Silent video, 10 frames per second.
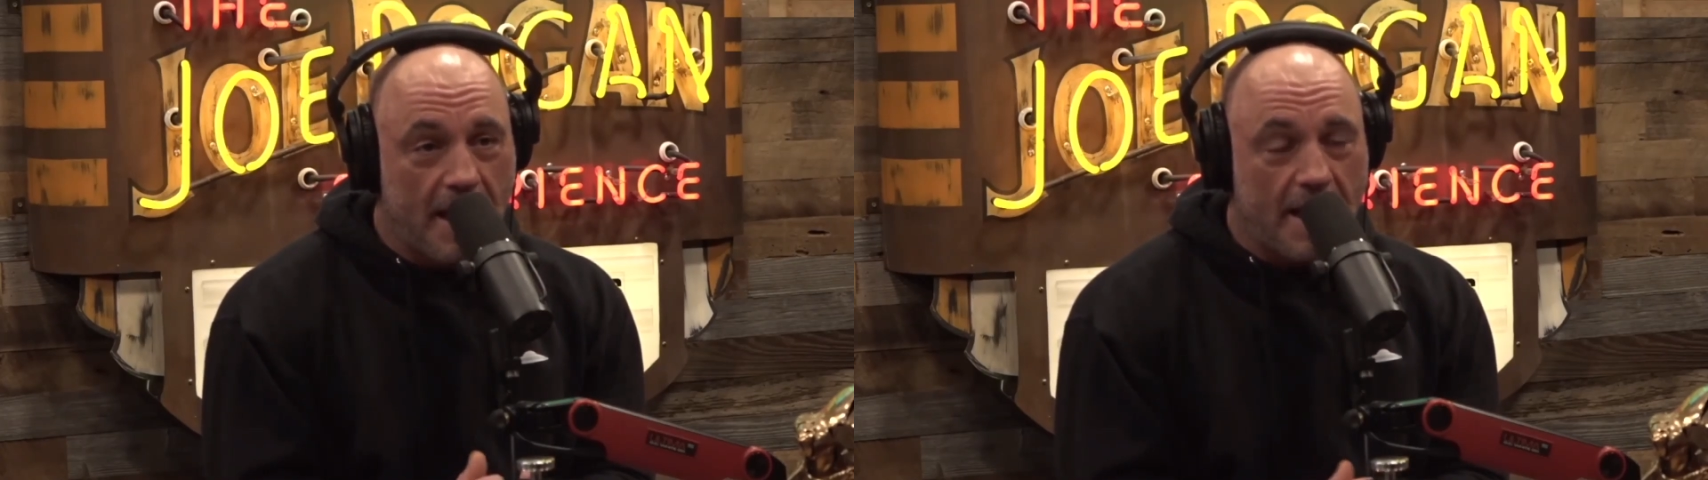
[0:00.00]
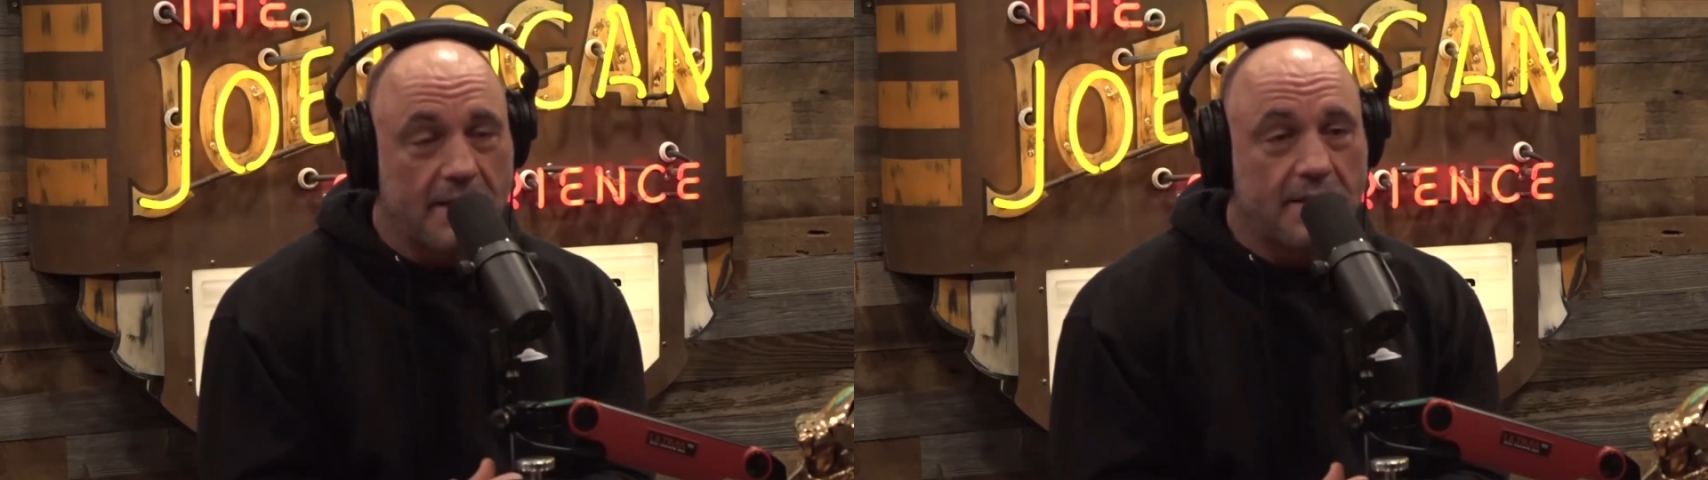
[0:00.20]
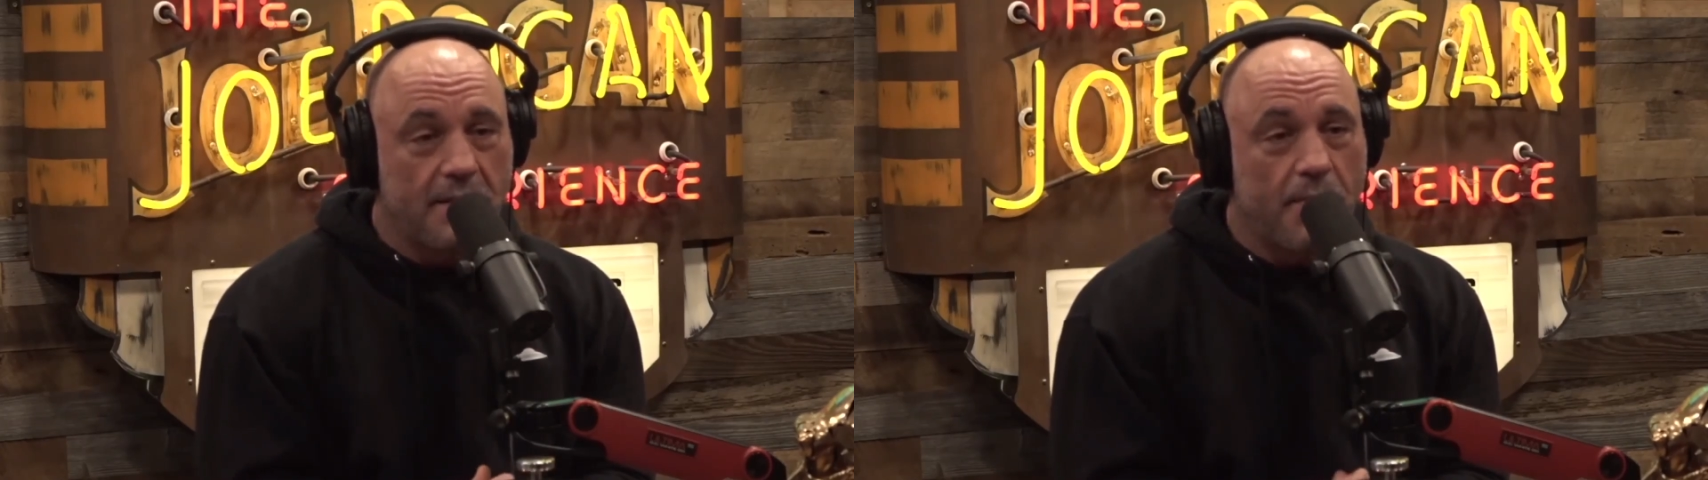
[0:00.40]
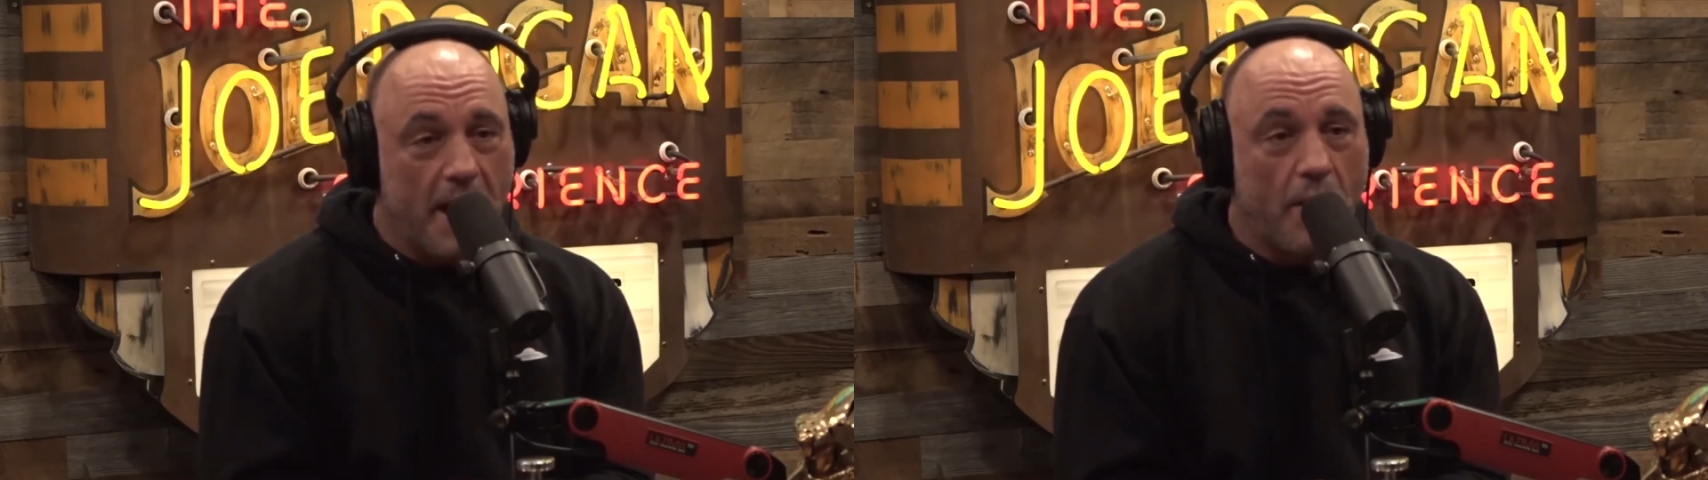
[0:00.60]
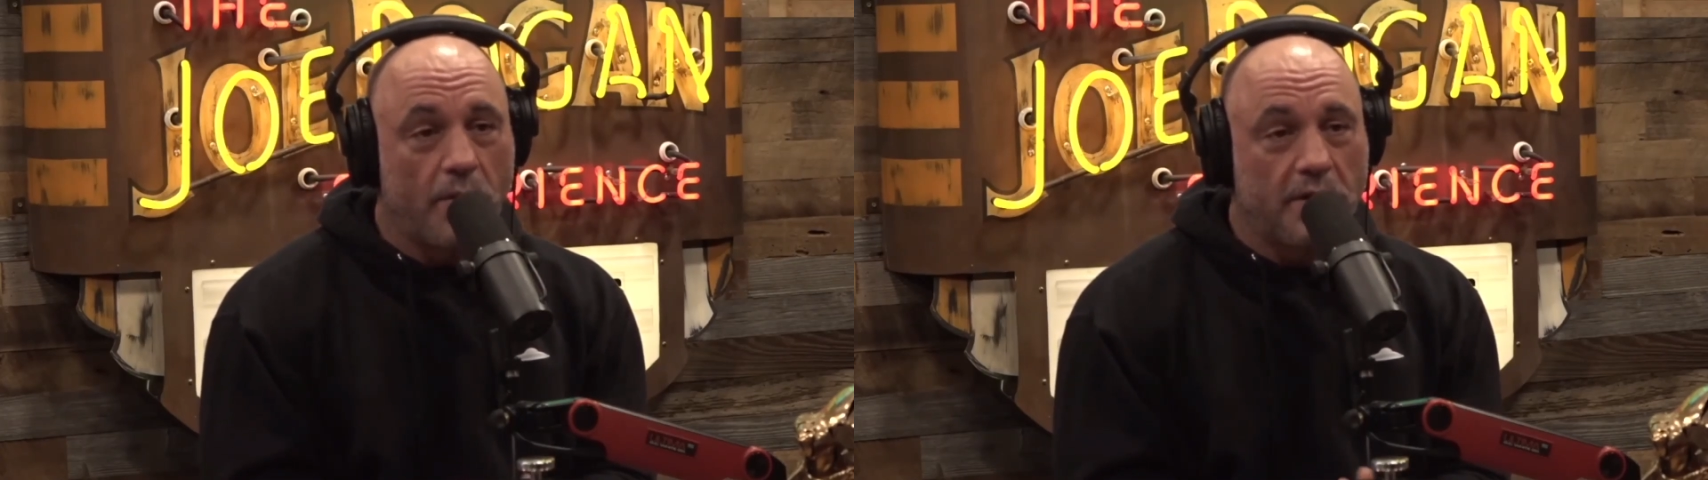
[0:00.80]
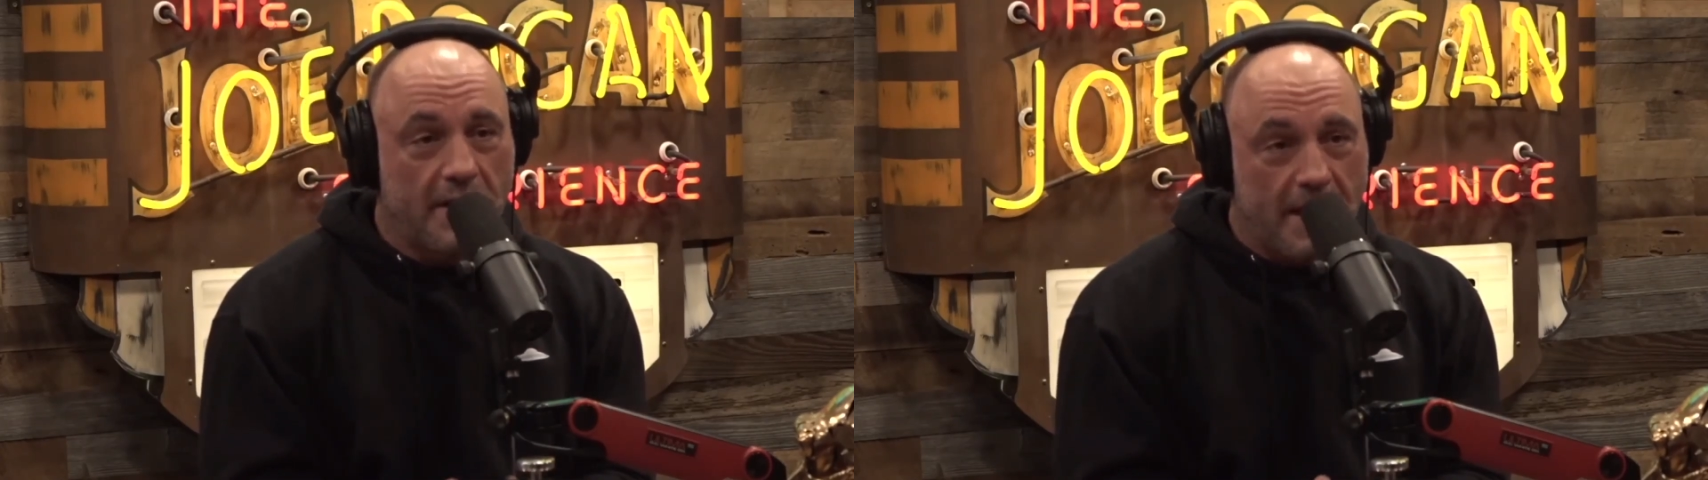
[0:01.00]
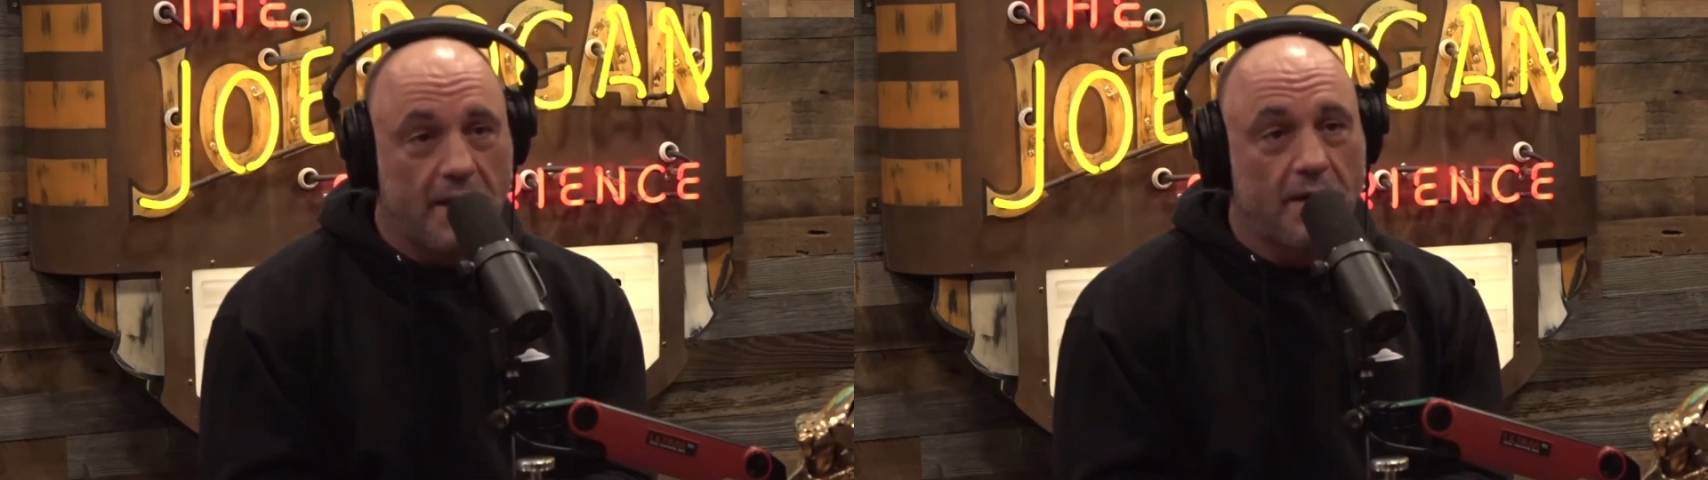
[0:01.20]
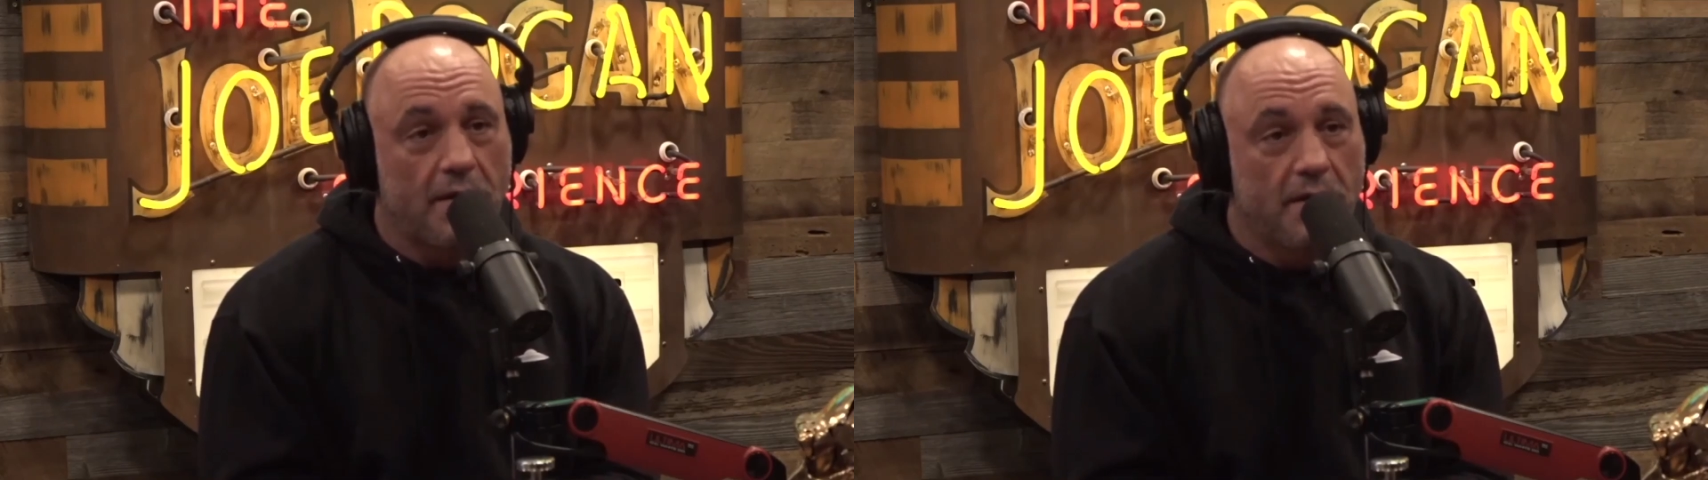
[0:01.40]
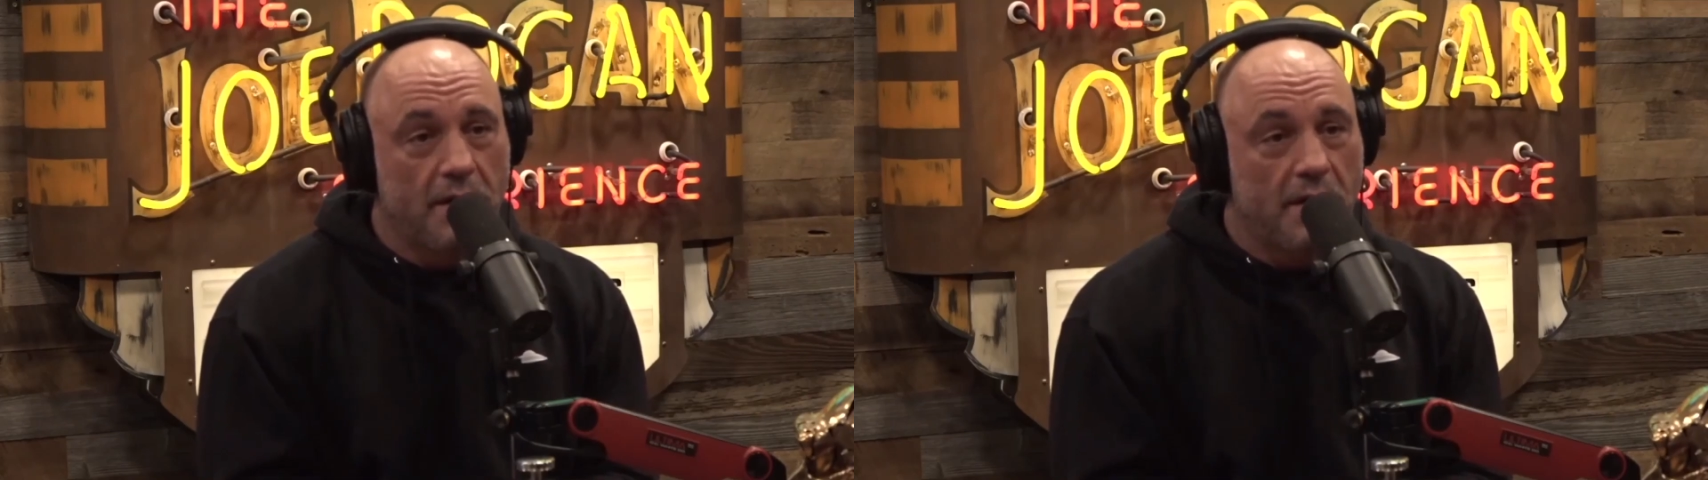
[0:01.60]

has the power to get here.